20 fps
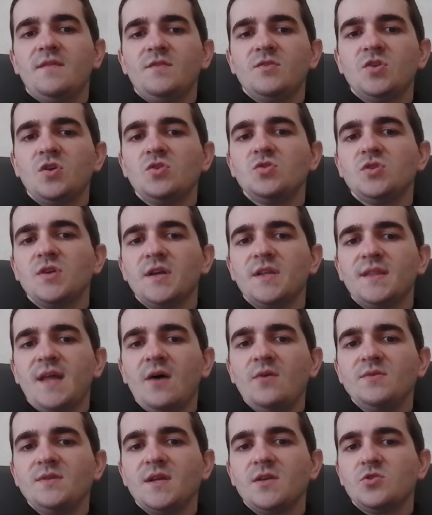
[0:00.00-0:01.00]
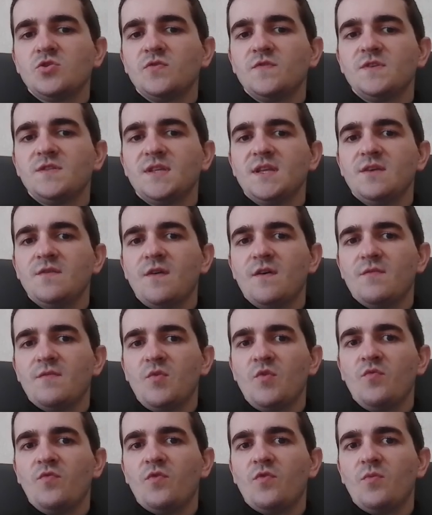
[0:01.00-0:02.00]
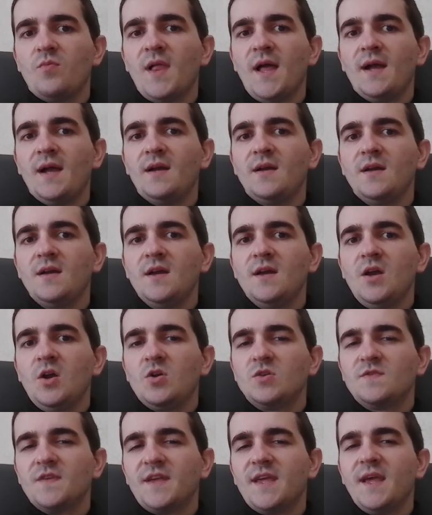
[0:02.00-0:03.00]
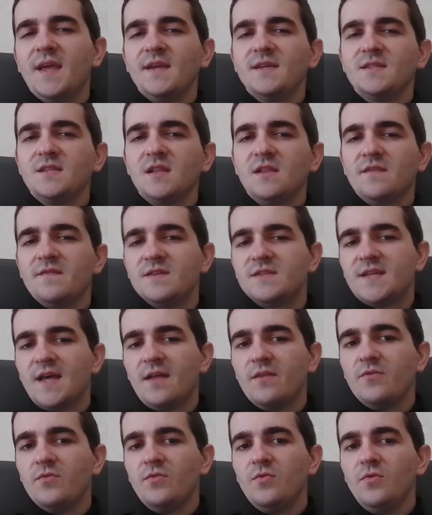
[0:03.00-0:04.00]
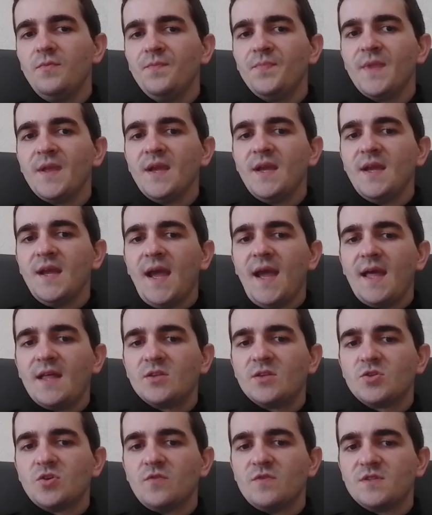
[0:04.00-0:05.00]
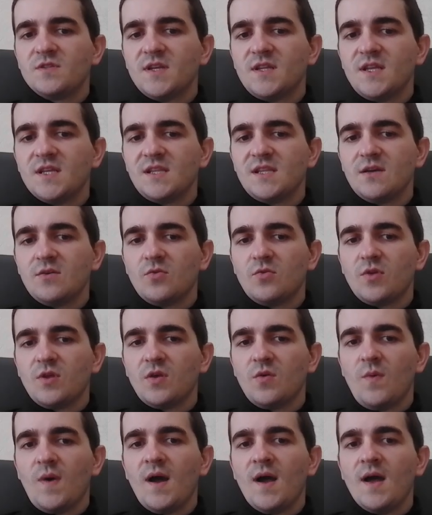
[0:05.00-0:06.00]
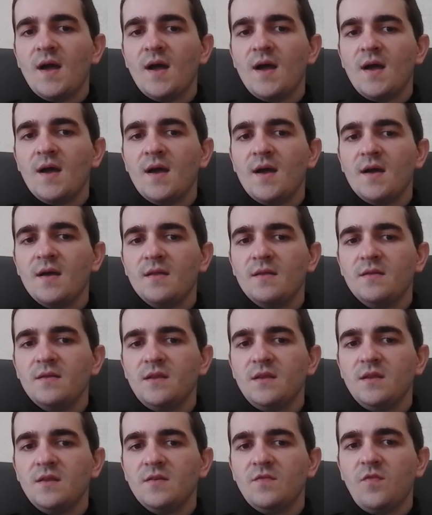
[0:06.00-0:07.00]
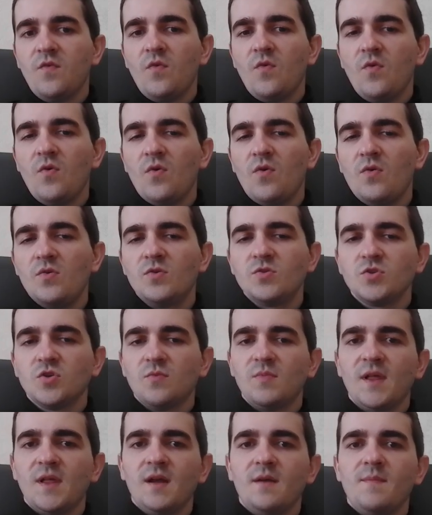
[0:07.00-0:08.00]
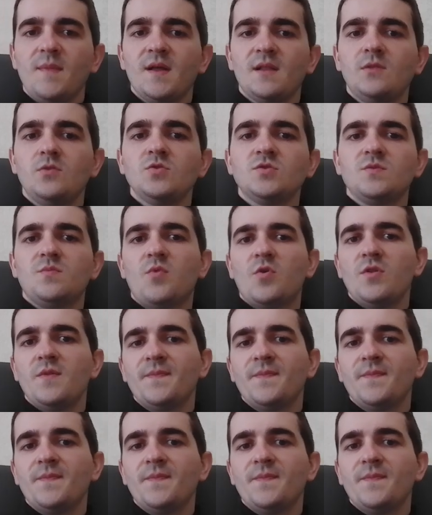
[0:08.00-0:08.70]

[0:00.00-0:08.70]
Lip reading: also a downside to this e5 move for black, because the king is still in the center, and so there's ideas like rook e1, d4, so black might lose the pawn.